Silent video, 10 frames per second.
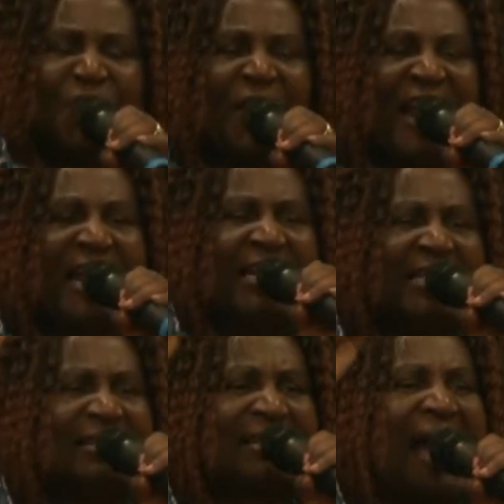for the
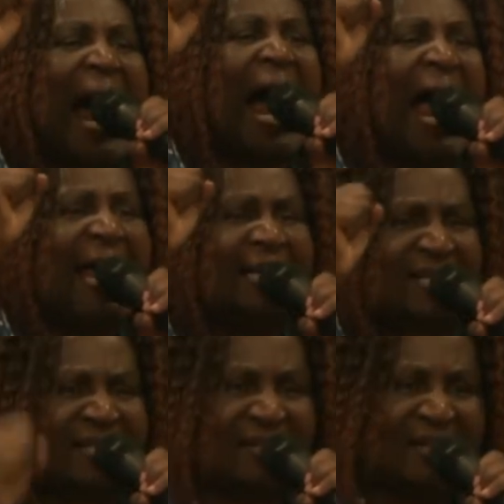little
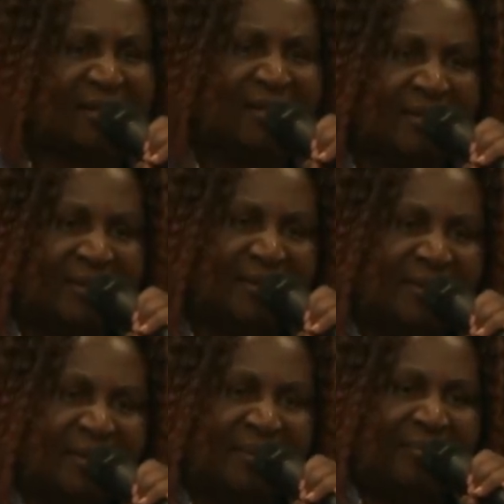signs.
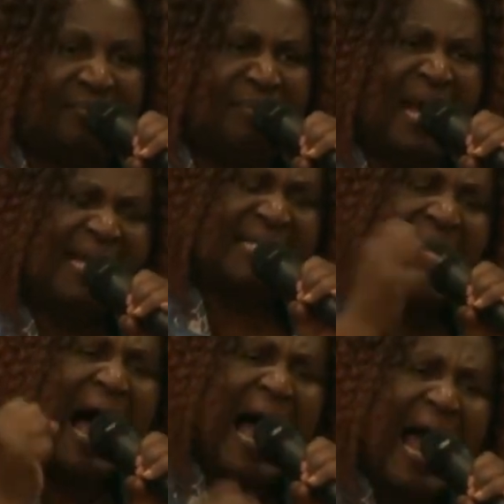Many
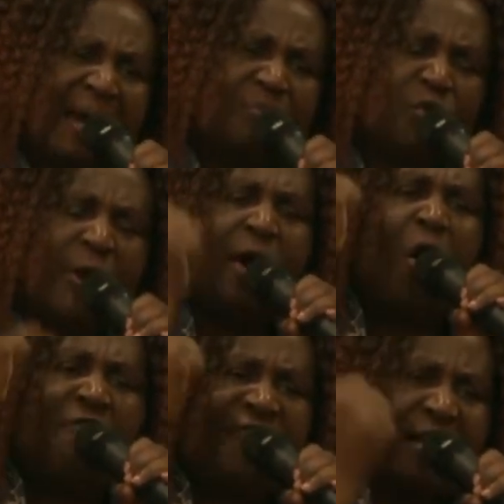times we
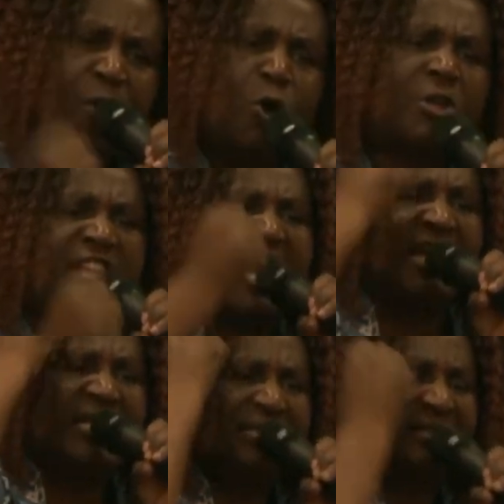overlook the
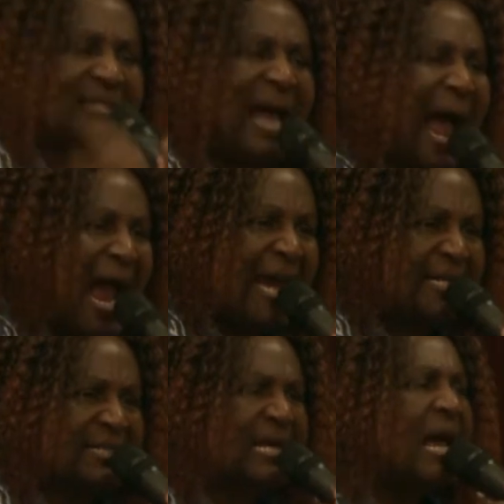little
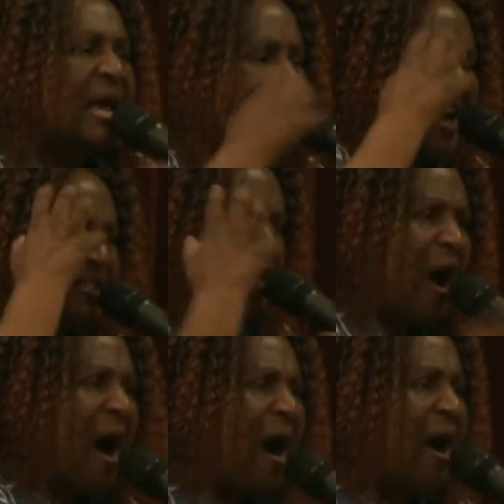signs that
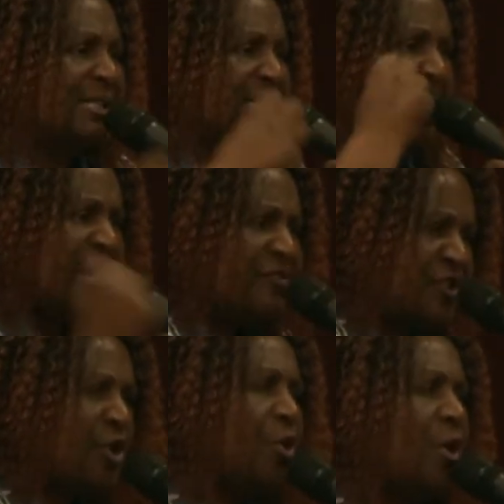God
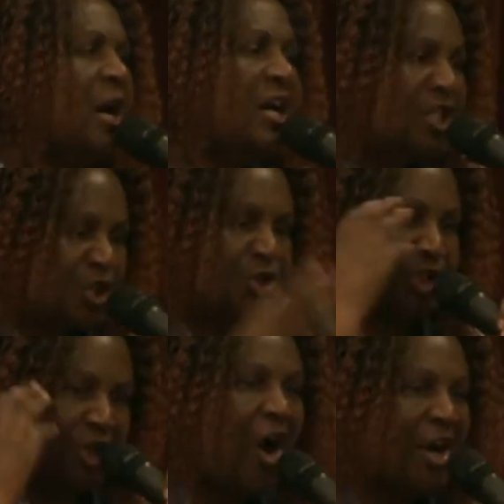gives you to
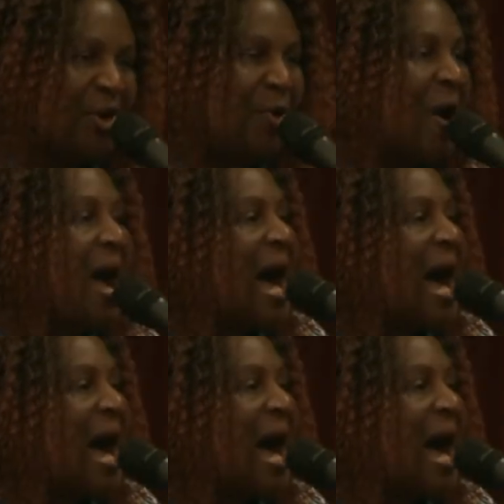show you,